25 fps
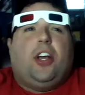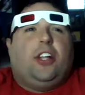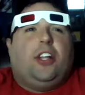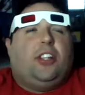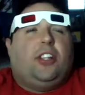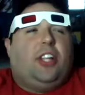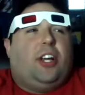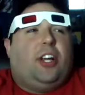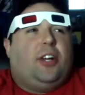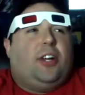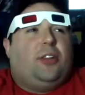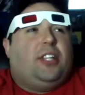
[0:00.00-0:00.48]

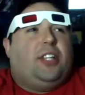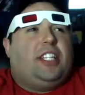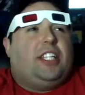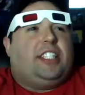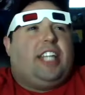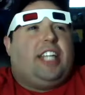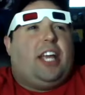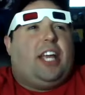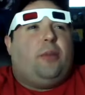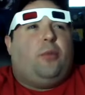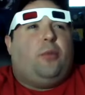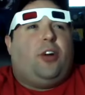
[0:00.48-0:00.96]
the, the
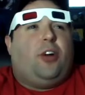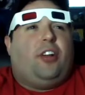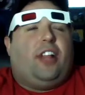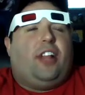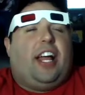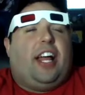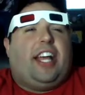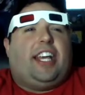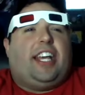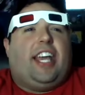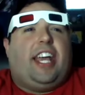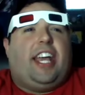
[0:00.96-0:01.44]
scene where,
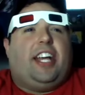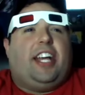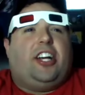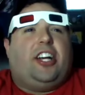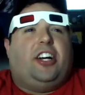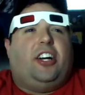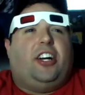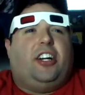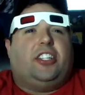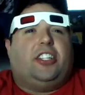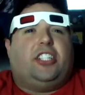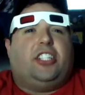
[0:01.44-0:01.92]
like, King
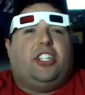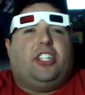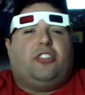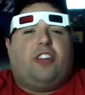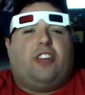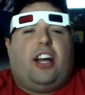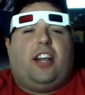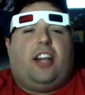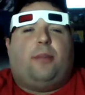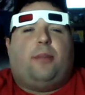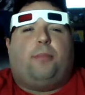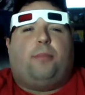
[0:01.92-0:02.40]
Kong, she's
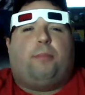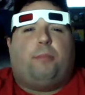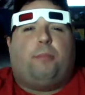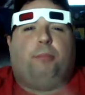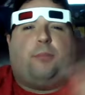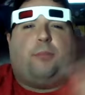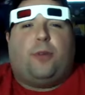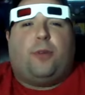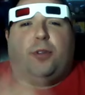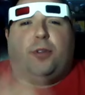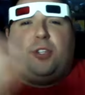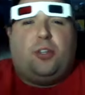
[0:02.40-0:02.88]
trying
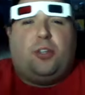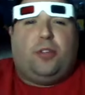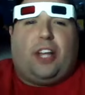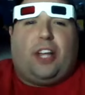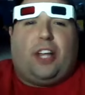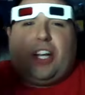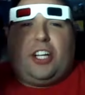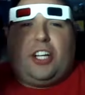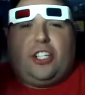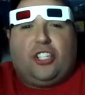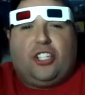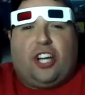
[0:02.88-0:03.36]
to do,
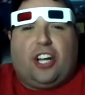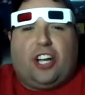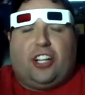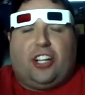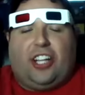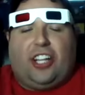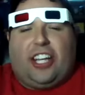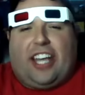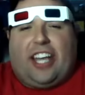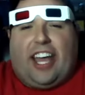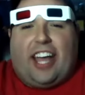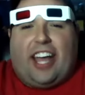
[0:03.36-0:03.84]
like, a
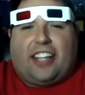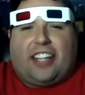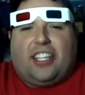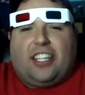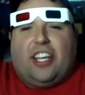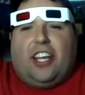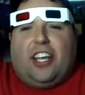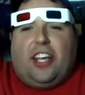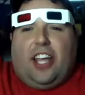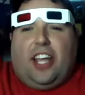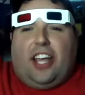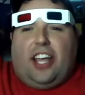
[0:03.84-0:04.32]
juggling act.
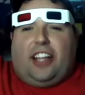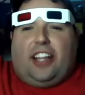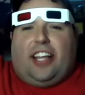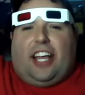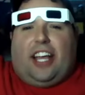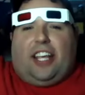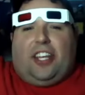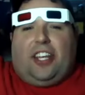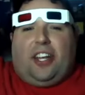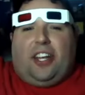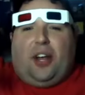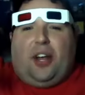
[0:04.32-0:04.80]
And,
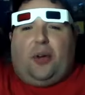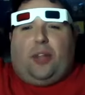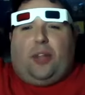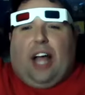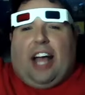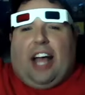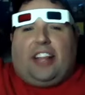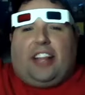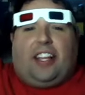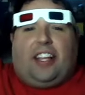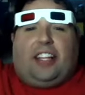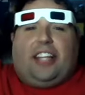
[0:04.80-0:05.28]
like, you know,
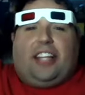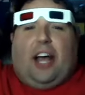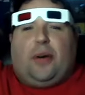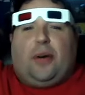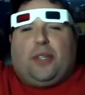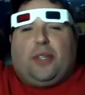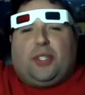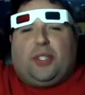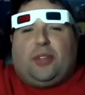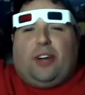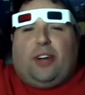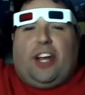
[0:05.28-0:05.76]
I thought that
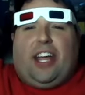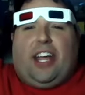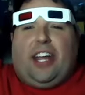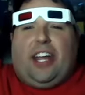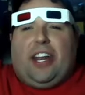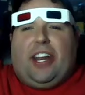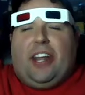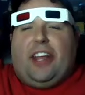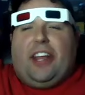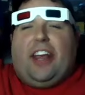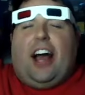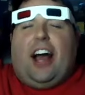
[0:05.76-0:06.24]
was
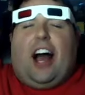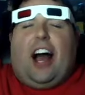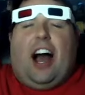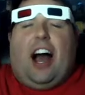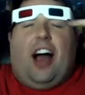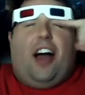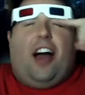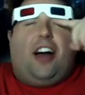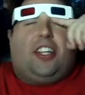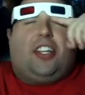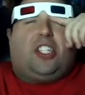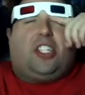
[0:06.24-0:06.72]
great.
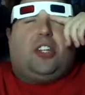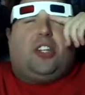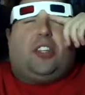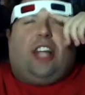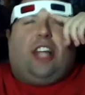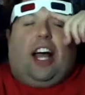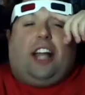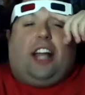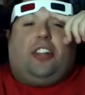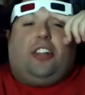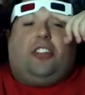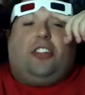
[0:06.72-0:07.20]
I also
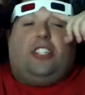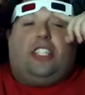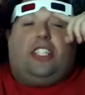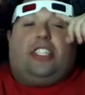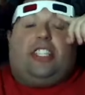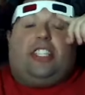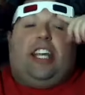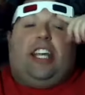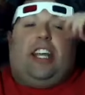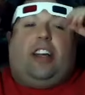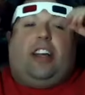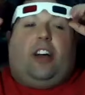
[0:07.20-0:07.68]
thought there's a
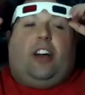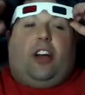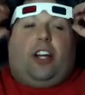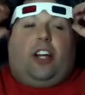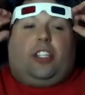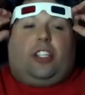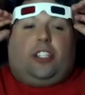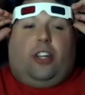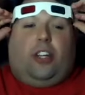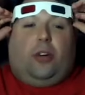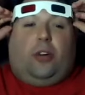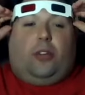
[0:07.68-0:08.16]
scene. All
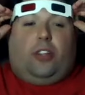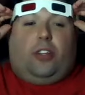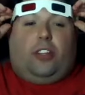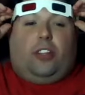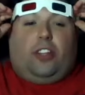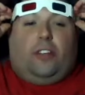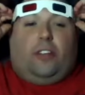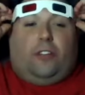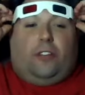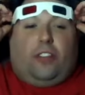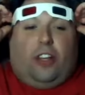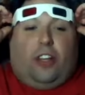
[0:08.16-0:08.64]
right. So
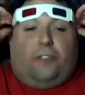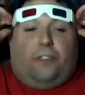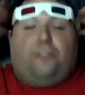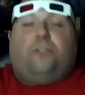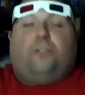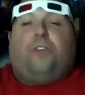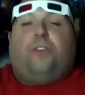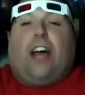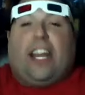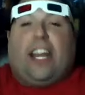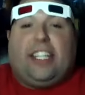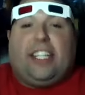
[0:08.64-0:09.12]
the, the
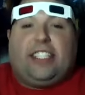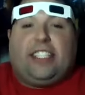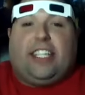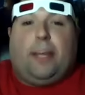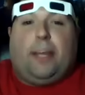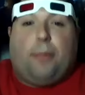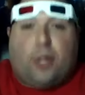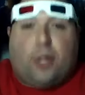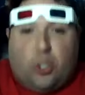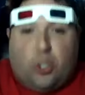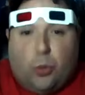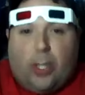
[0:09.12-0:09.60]
fight
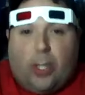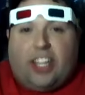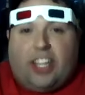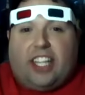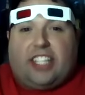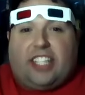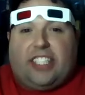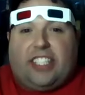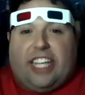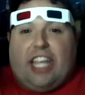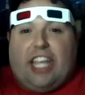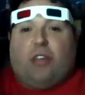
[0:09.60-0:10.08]
scene between
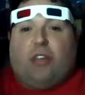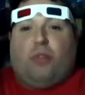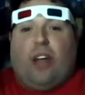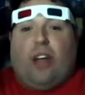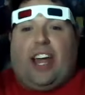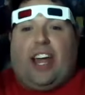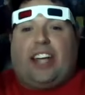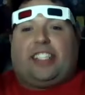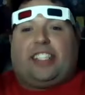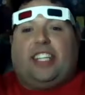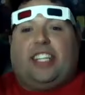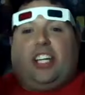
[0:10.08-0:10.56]
the
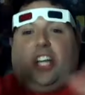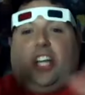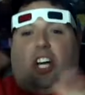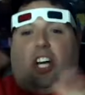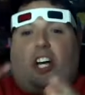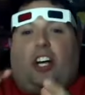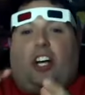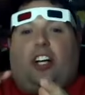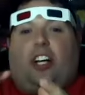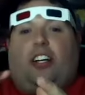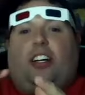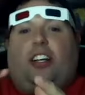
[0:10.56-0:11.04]
T-Rex and
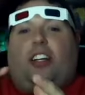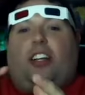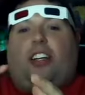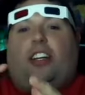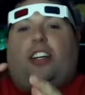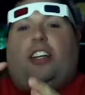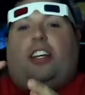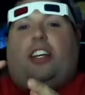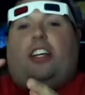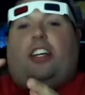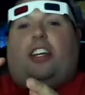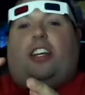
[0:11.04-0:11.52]
Kong,
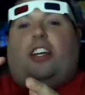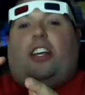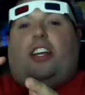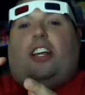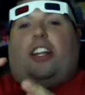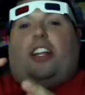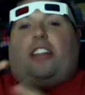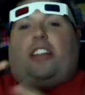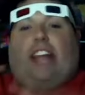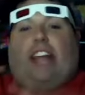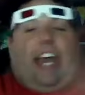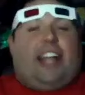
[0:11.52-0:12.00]

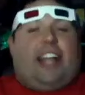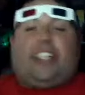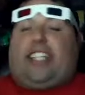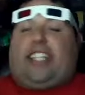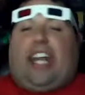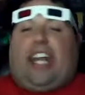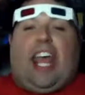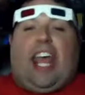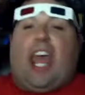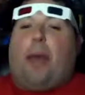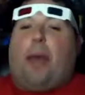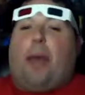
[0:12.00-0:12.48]
that is
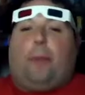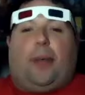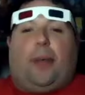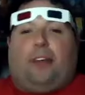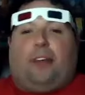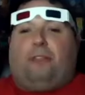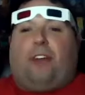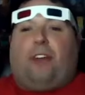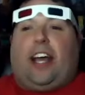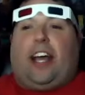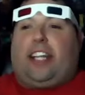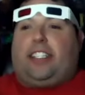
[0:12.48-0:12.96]
an
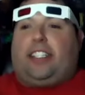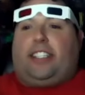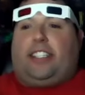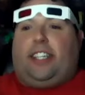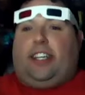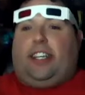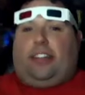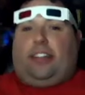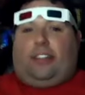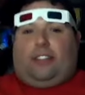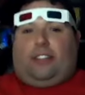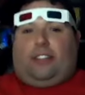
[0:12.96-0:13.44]
epic fight scene.